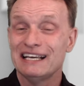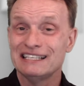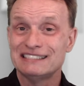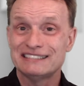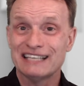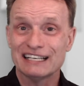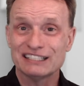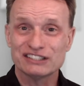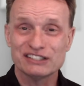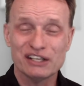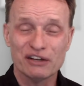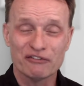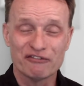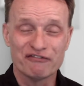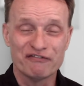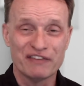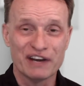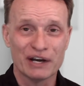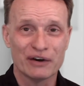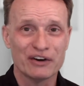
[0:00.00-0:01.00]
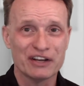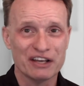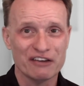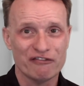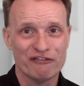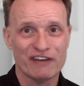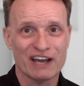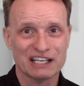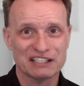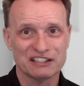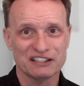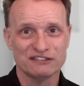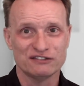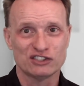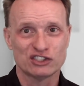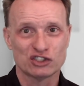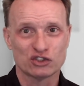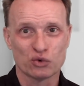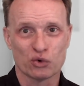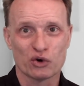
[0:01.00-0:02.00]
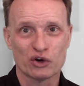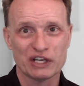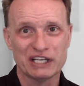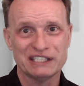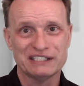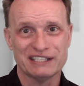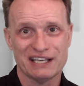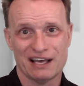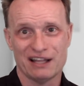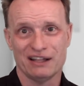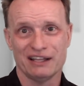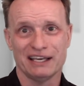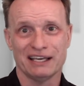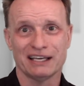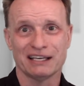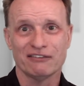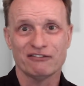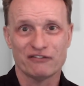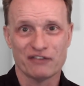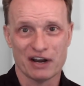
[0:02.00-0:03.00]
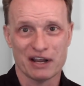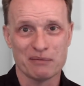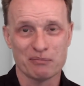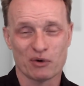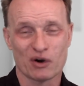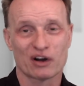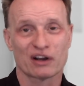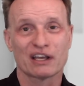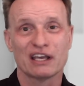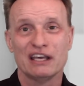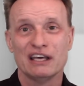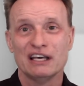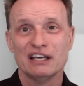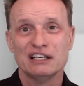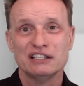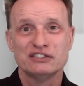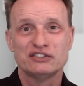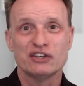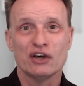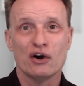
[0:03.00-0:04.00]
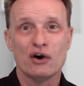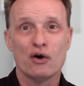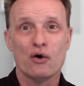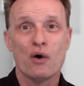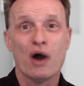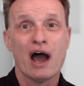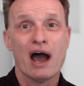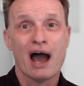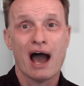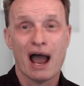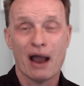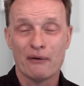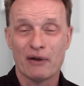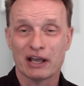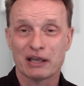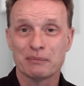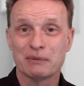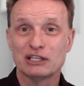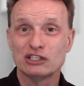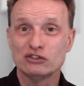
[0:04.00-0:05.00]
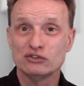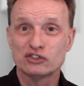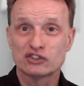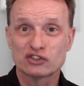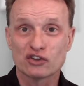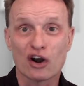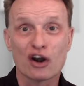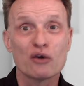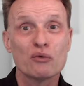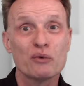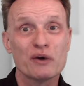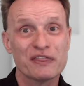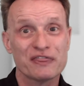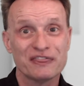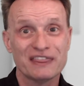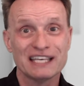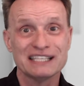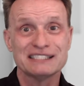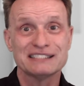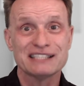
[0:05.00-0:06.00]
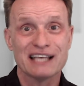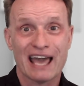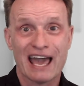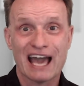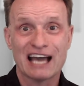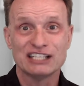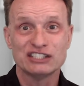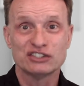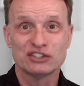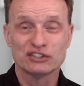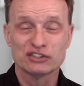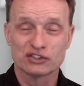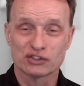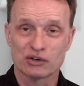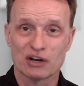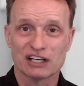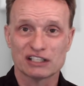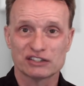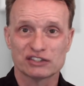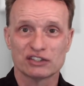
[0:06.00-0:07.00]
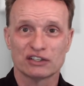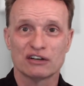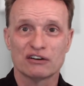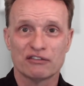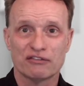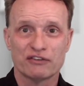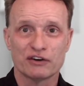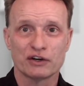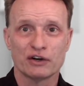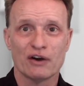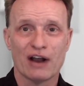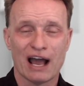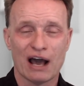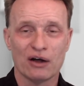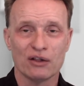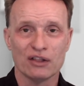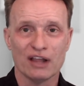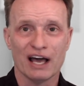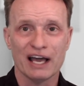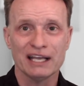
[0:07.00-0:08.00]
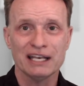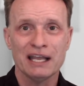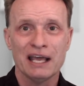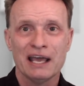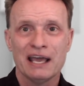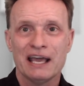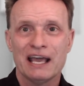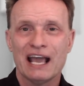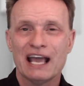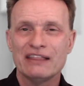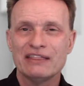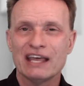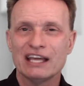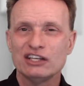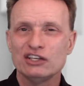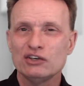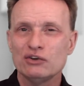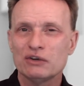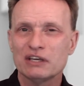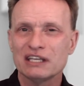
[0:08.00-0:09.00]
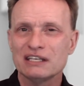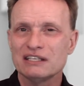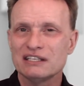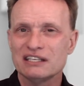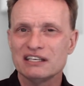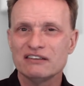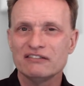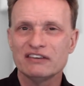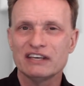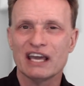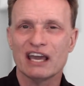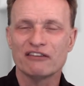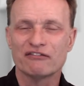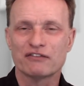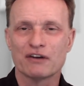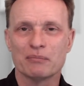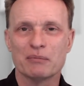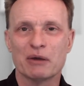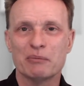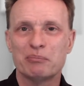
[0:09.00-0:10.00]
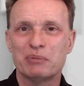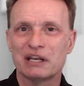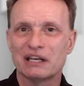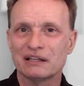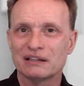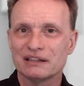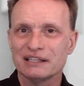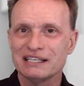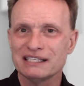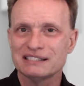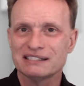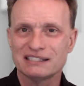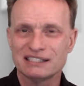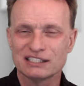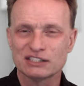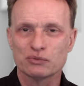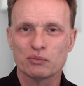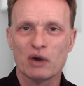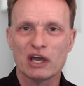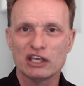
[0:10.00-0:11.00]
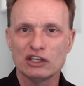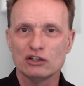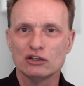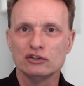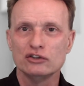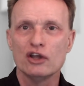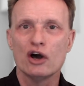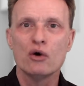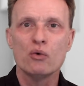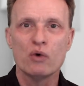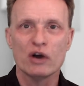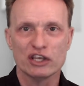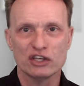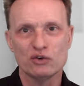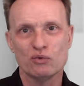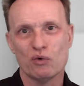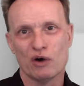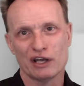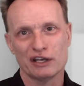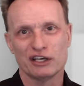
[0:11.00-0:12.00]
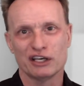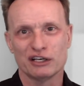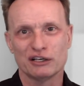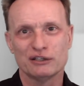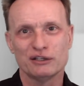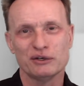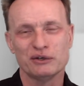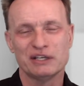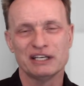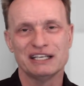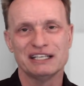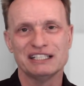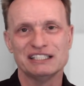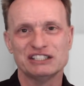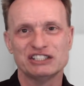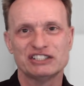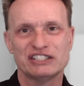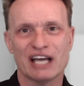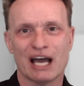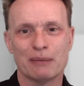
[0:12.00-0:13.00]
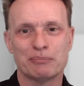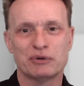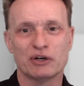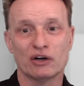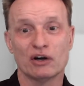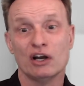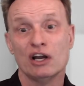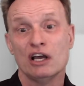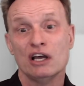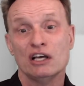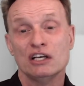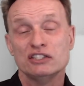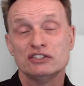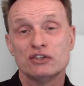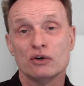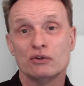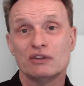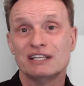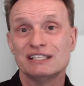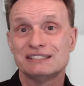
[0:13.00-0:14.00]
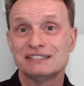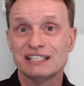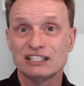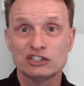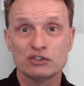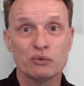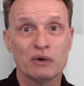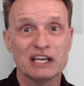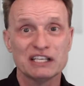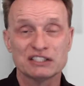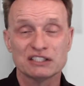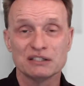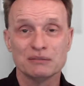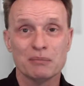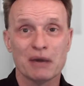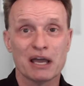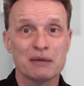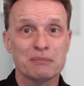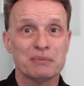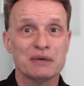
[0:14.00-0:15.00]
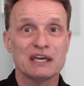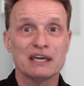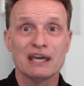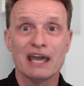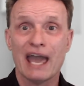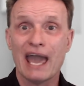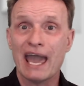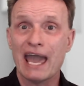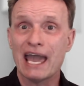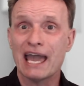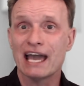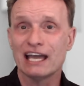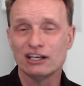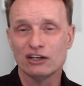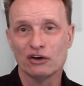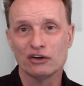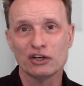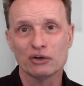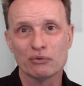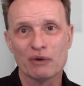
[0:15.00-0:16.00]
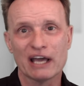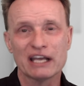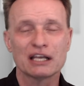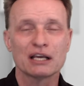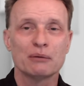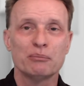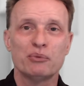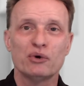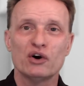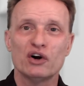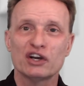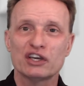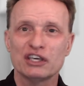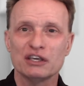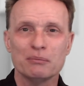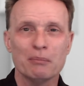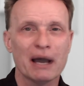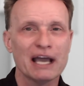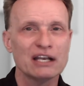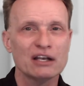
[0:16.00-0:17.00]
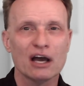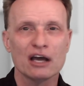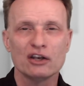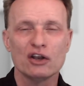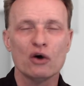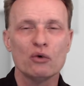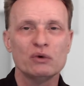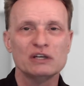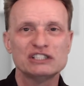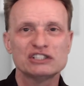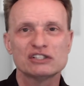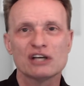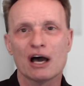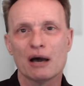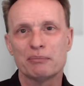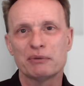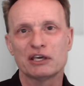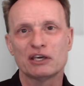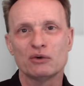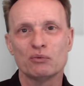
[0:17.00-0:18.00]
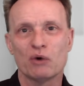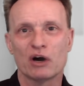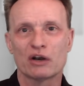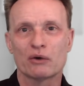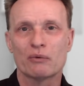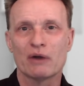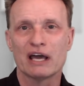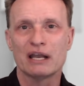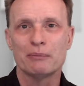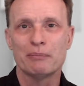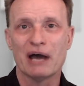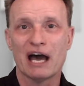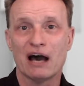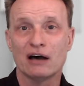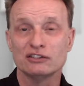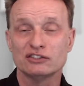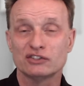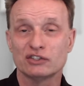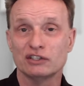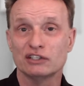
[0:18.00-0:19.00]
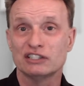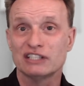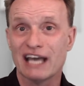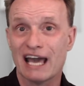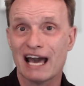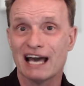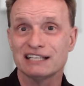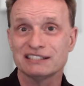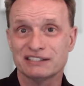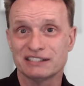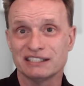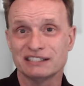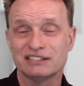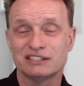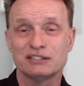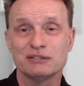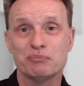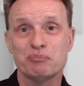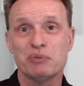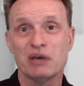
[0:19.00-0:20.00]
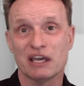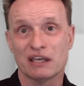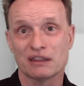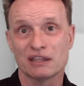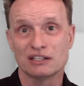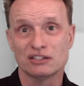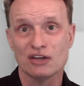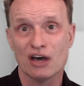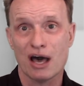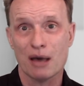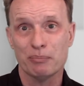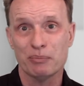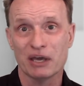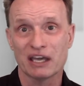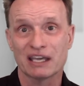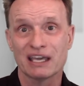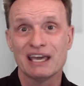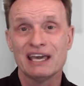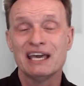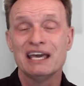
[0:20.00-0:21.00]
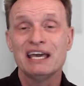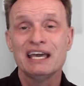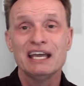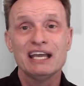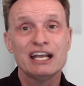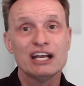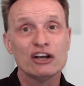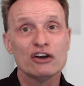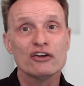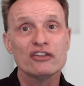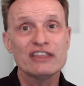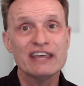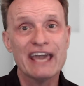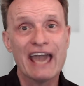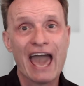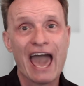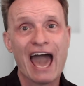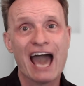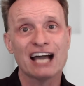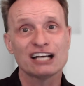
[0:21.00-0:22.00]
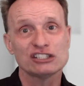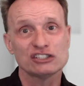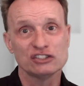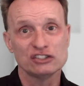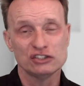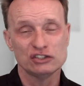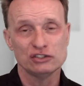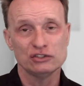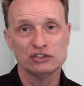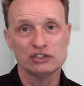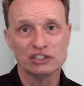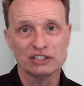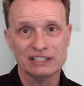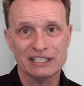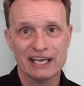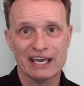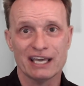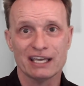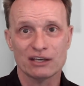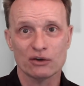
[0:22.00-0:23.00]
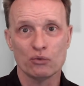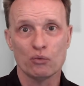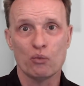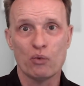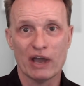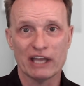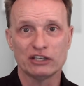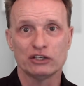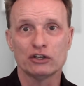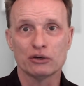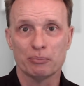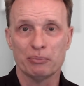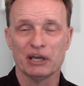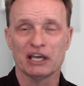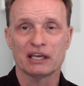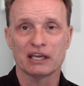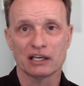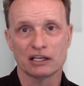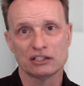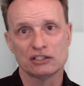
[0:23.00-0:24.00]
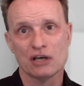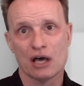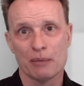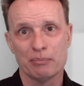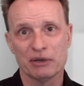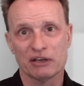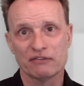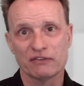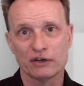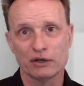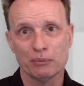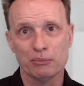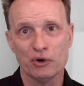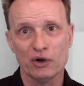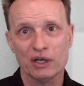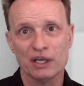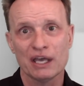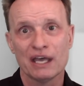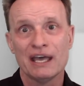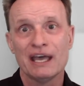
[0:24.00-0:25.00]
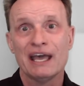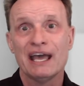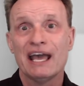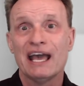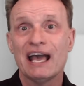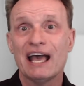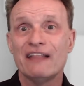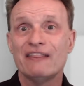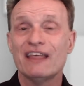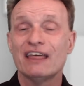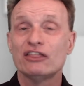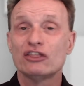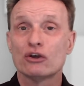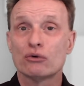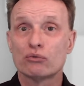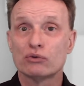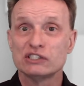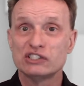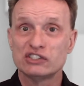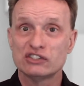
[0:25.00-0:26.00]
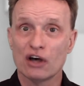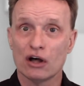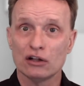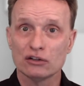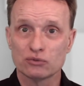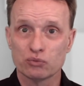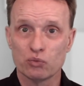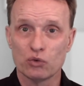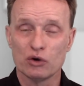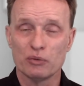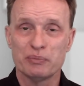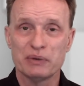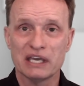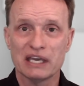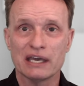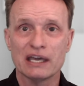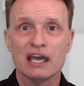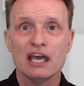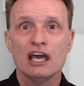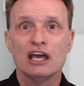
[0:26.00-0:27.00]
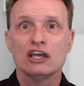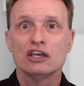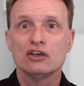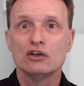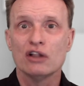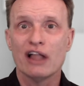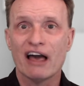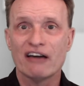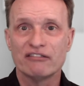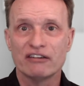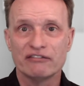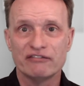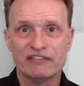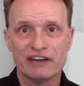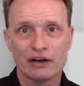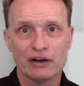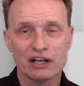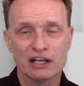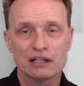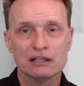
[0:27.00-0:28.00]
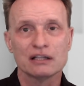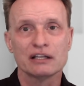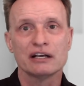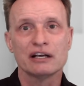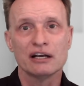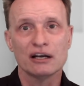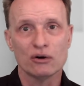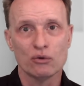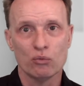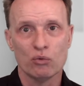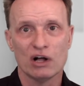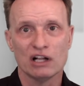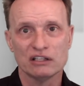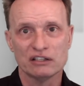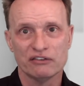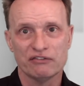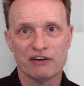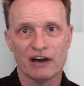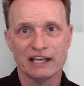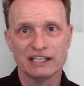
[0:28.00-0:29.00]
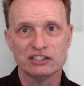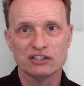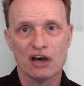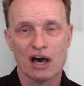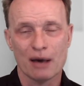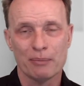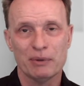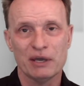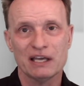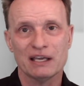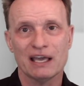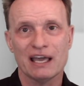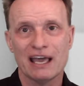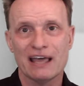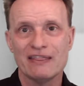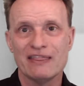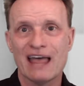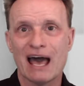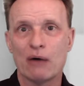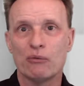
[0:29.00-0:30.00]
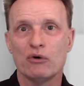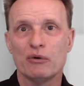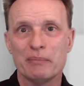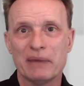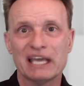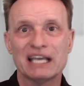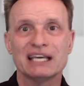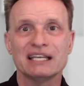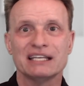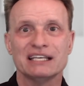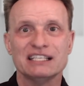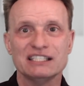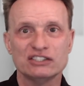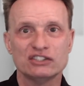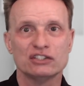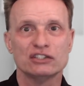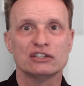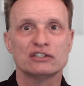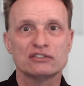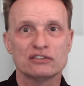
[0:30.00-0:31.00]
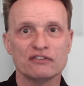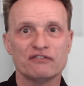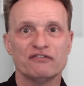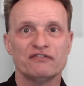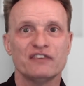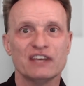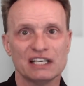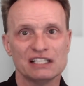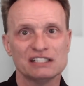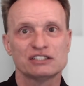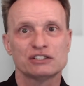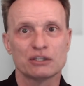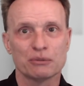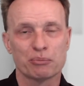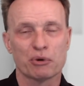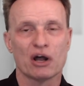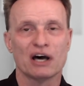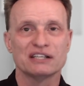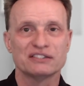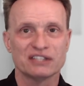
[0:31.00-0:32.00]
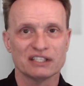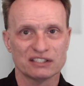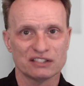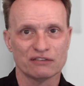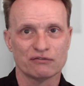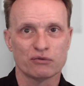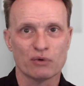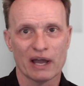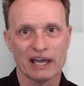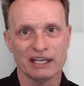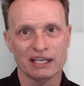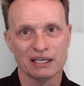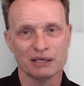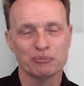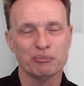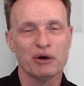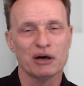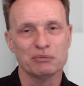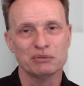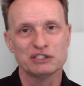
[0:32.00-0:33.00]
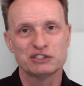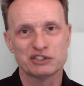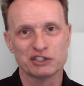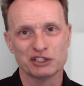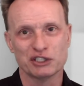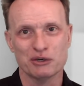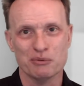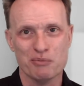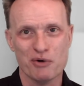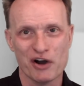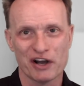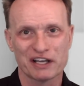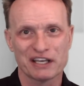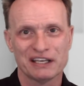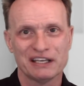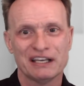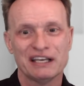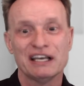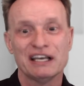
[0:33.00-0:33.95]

It's actually a very effective storytelling framework. So I recommend you start with this as your structure for your outline, and then you can deviate from it, but at least this way you'll know what you want to include in each chapter. So the situation might be hey, I know you're writing a book, you might not know which topic you want to write about. So your task is to pick the topic here are the actions you should take when you're picking a topic for your book. And then the result will be you'll have a very clear, well defined topic, and that will make it easier to finish the process of writing and publishing your book.